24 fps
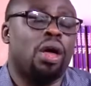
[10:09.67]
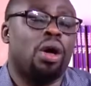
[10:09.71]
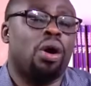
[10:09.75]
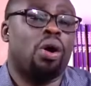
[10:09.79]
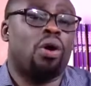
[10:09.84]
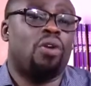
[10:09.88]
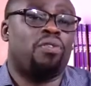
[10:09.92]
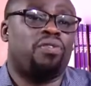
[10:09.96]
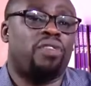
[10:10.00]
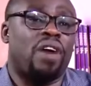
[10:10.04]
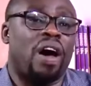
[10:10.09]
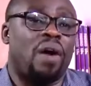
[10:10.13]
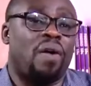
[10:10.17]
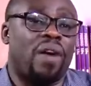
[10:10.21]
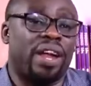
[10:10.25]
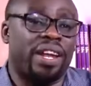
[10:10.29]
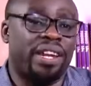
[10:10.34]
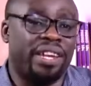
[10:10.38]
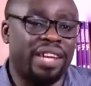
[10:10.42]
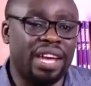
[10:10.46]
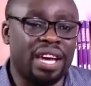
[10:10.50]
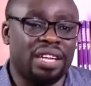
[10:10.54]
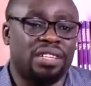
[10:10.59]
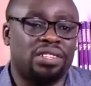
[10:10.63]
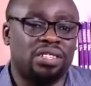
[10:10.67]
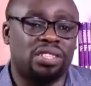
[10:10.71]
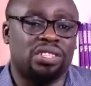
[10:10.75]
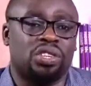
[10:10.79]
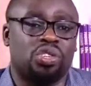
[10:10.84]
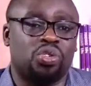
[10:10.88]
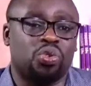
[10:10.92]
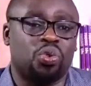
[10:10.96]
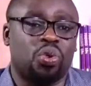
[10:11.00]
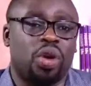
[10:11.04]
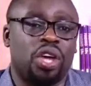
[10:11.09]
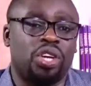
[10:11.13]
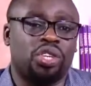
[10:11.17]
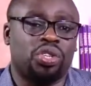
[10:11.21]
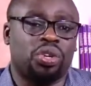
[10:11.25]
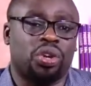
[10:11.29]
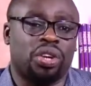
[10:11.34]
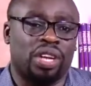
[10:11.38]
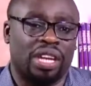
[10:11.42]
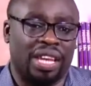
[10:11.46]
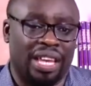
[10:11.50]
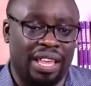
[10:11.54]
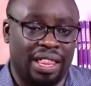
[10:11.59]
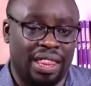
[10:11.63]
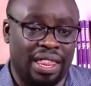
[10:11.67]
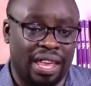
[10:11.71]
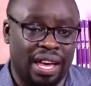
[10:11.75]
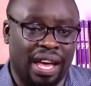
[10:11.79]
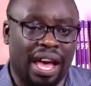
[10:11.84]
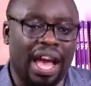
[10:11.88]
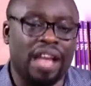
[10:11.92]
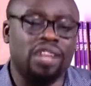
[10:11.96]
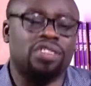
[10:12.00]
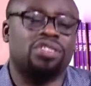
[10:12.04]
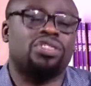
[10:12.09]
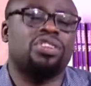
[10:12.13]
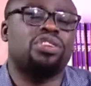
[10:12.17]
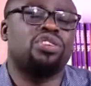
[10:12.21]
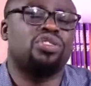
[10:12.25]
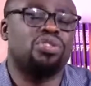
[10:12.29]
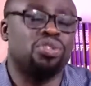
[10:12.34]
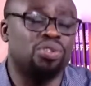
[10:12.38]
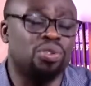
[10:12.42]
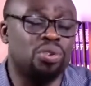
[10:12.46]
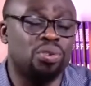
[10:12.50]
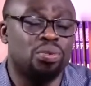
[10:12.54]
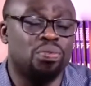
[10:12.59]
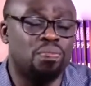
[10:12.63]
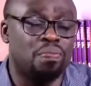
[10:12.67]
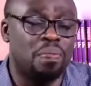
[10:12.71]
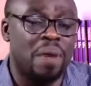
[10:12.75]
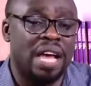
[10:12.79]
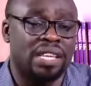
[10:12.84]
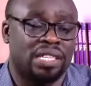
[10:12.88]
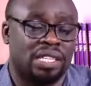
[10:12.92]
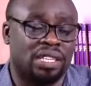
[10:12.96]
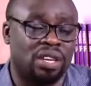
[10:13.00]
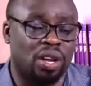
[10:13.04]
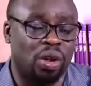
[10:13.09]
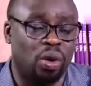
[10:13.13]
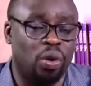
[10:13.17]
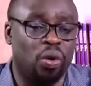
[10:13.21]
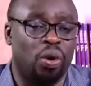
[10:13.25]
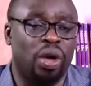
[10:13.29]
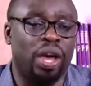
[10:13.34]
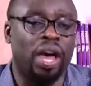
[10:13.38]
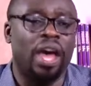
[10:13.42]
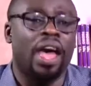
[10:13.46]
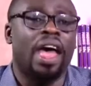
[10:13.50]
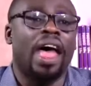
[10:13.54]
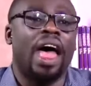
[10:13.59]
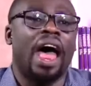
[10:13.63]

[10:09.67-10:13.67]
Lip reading: of our debt situation in the country, you must look